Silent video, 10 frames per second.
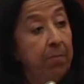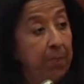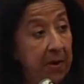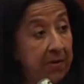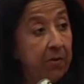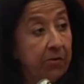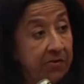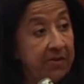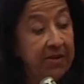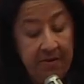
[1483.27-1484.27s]
But
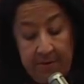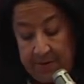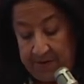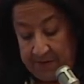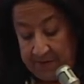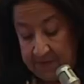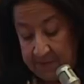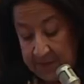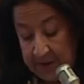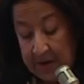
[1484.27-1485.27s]
consider this.
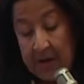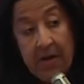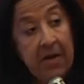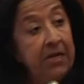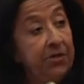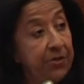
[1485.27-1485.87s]
In